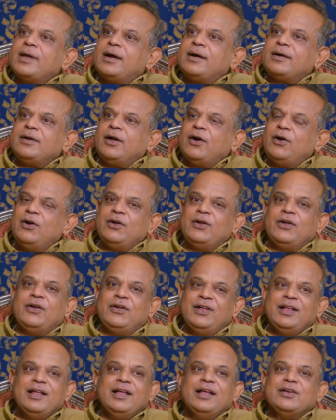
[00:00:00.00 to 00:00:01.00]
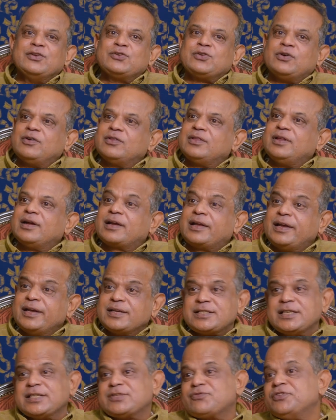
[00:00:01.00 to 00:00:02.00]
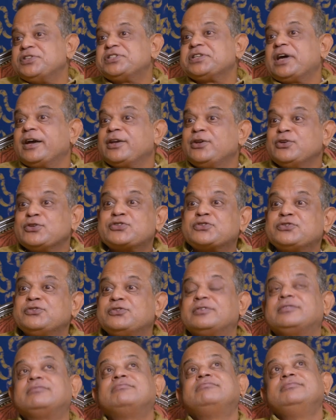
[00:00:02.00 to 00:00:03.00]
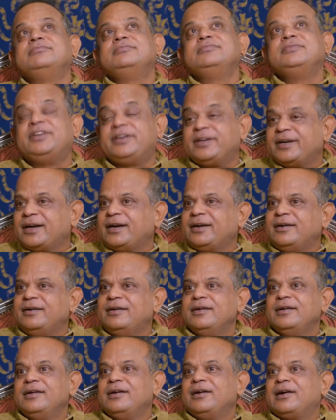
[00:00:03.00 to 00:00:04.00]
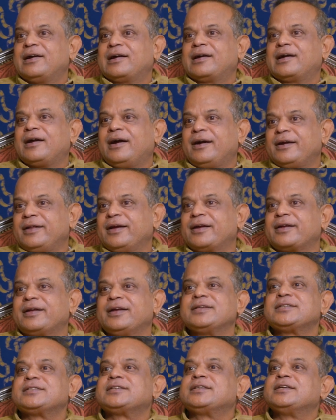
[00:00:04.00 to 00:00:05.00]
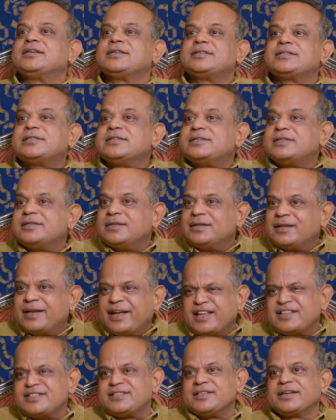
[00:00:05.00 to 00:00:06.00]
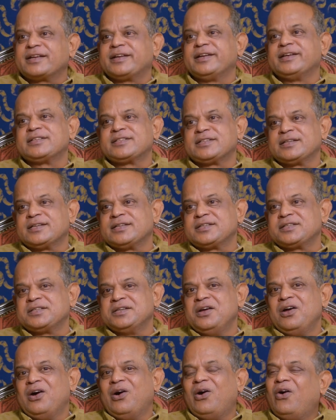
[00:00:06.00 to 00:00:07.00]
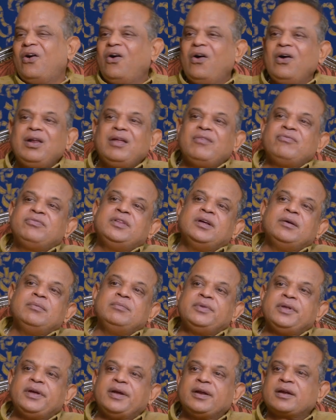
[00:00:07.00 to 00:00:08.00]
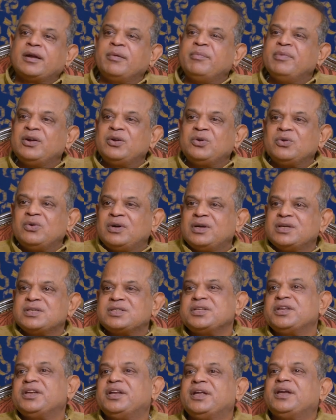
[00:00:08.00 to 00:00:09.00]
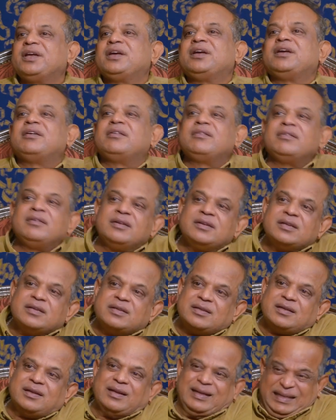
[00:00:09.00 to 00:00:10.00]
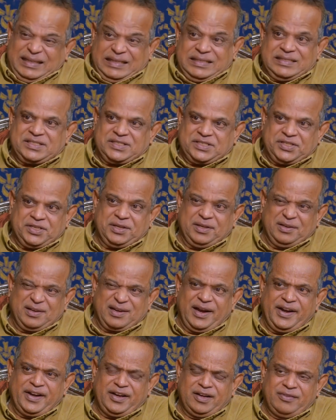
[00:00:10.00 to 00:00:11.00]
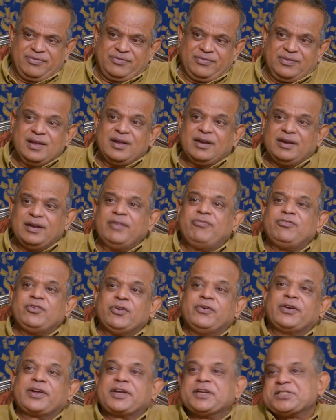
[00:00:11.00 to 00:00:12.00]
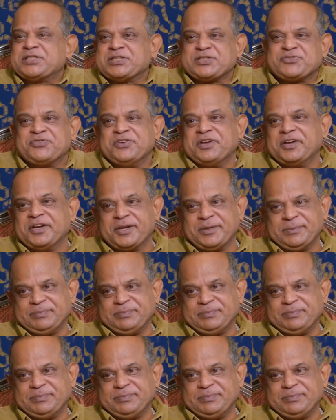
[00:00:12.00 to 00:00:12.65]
Now, so the cases which I used to dread, cardiac cases, cancer cases, all of them they are coming to us in a kind of leftover cases we get.